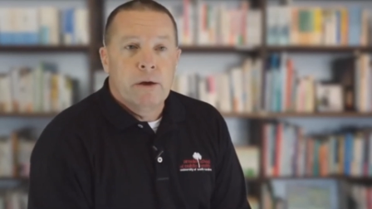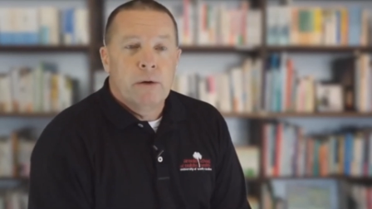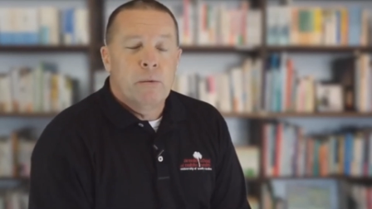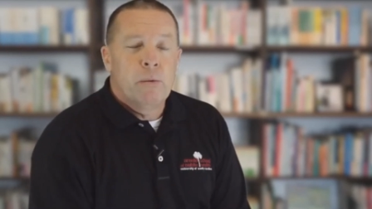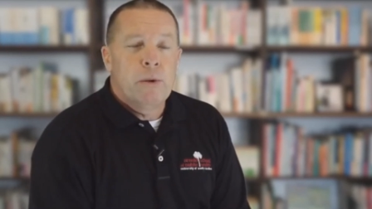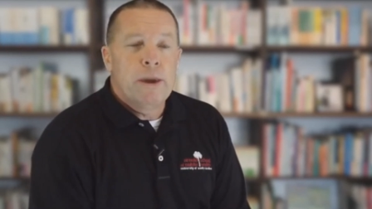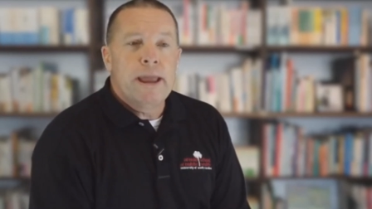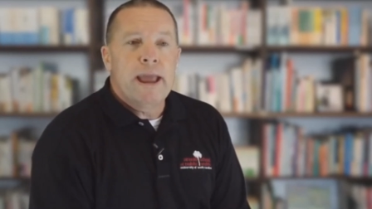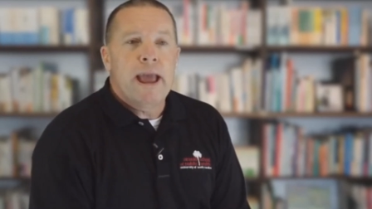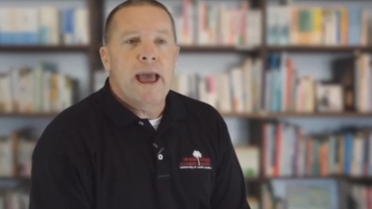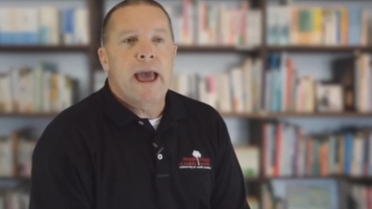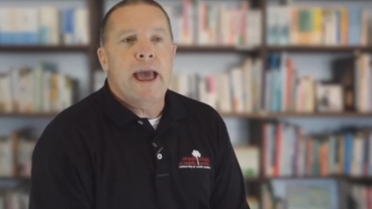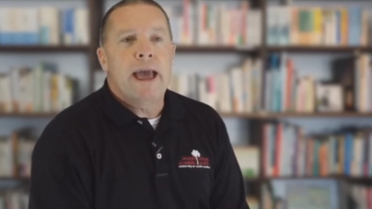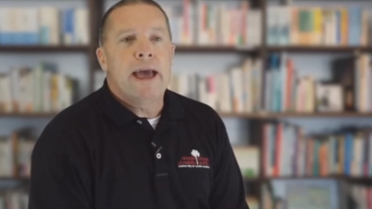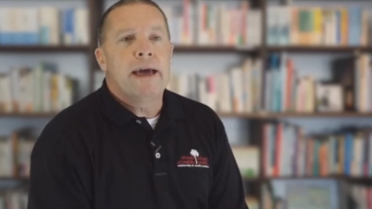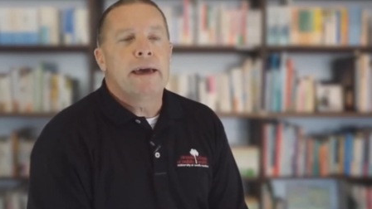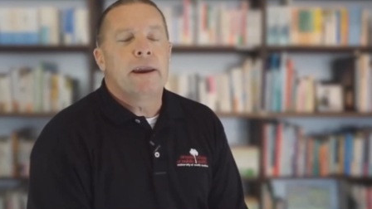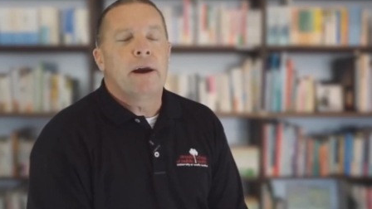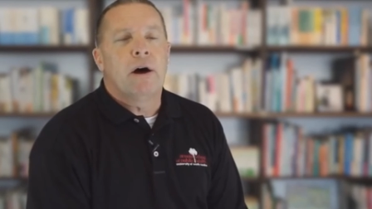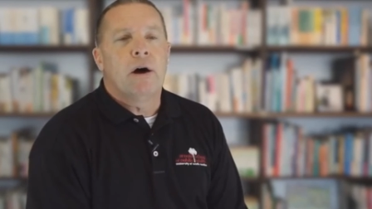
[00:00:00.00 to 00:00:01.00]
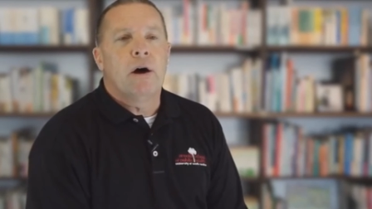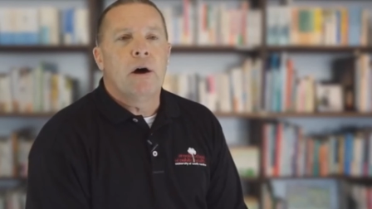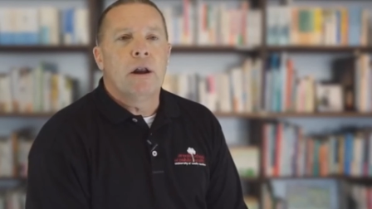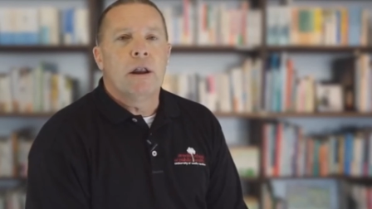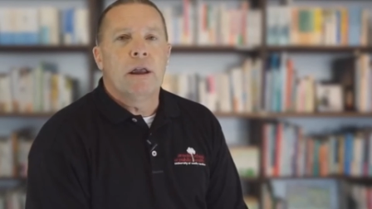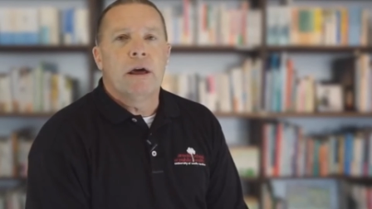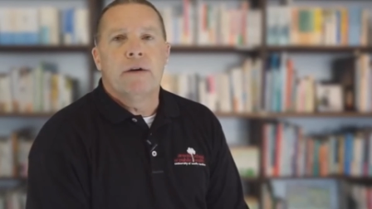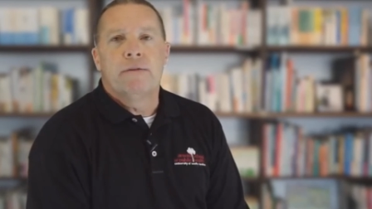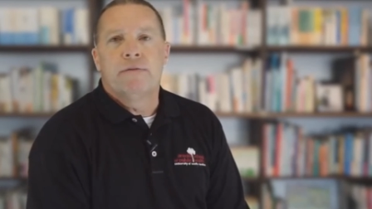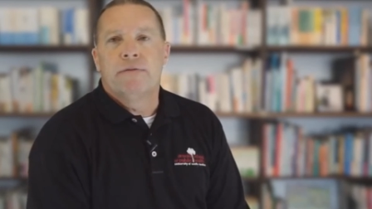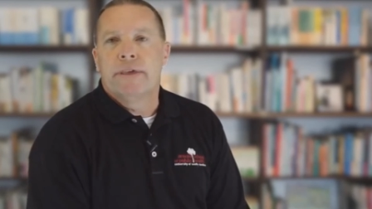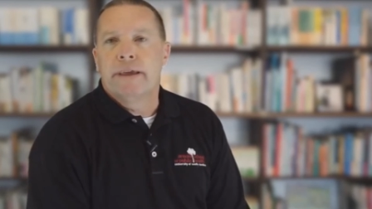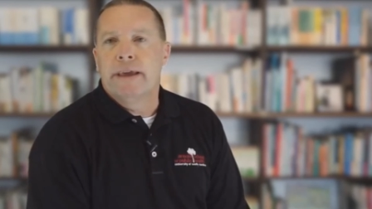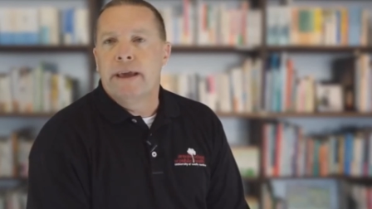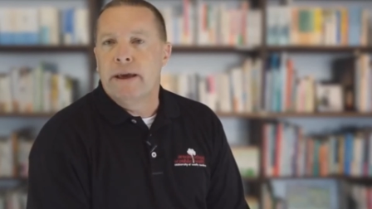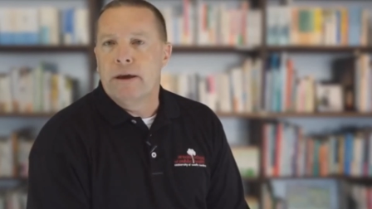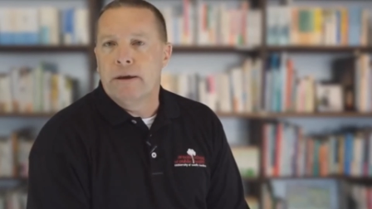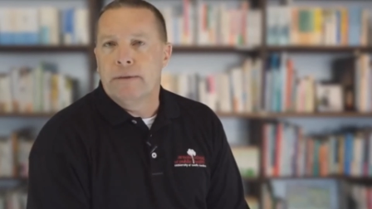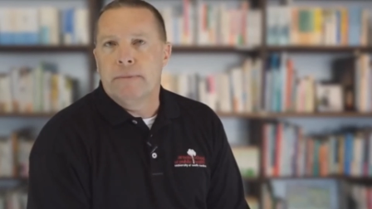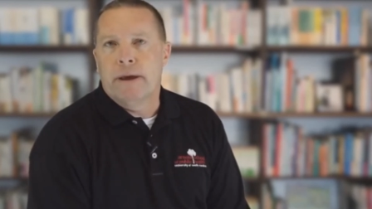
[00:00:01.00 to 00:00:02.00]
We had all of
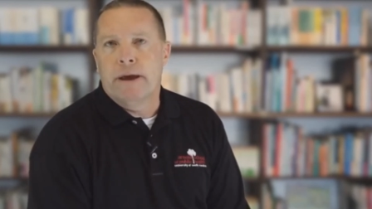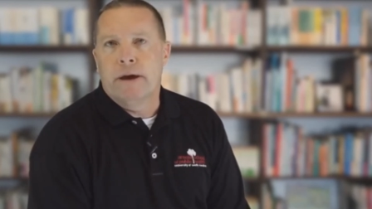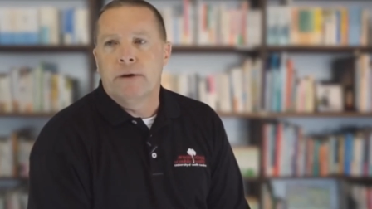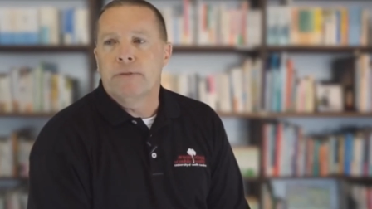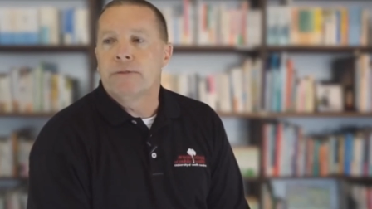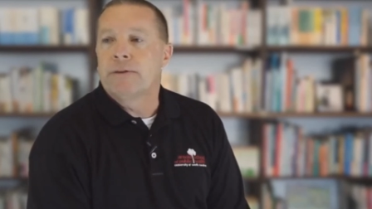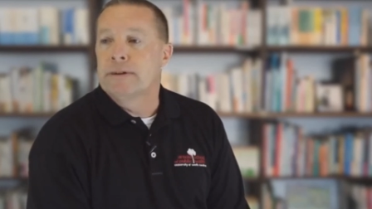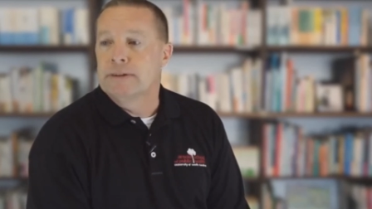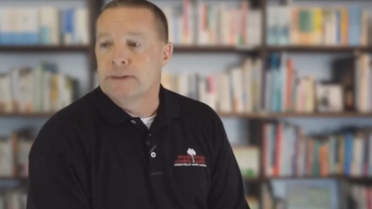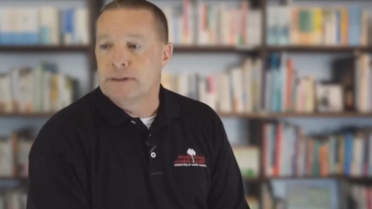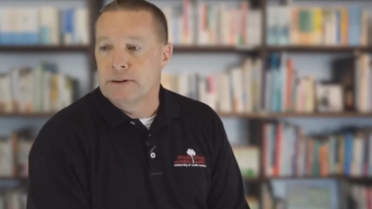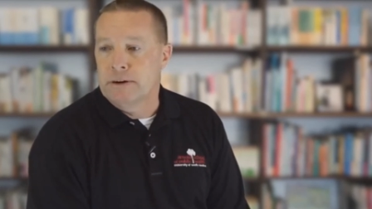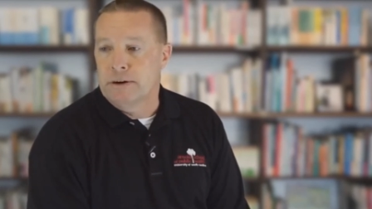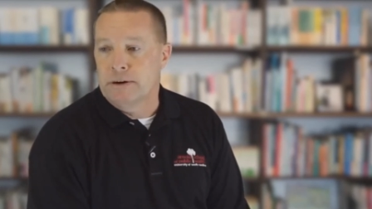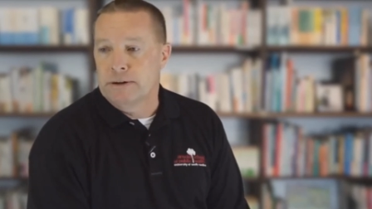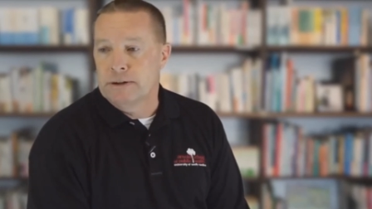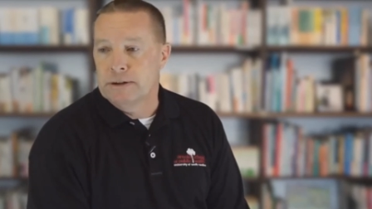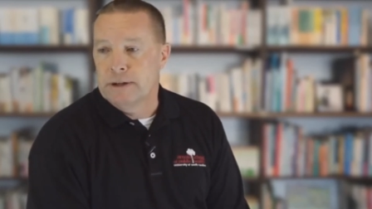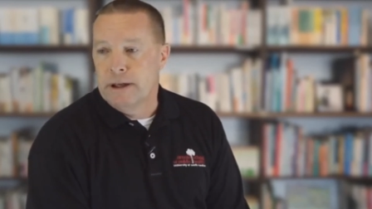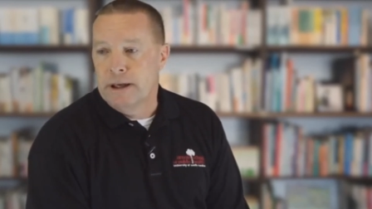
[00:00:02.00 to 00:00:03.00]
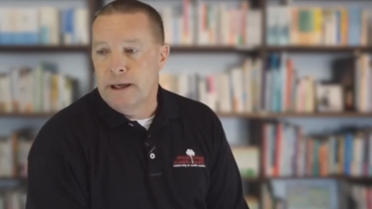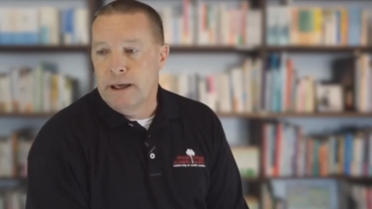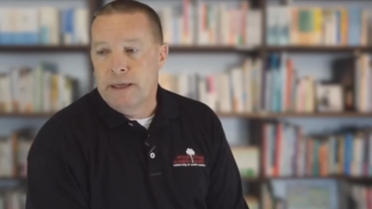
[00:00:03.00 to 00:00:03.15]
the health concerns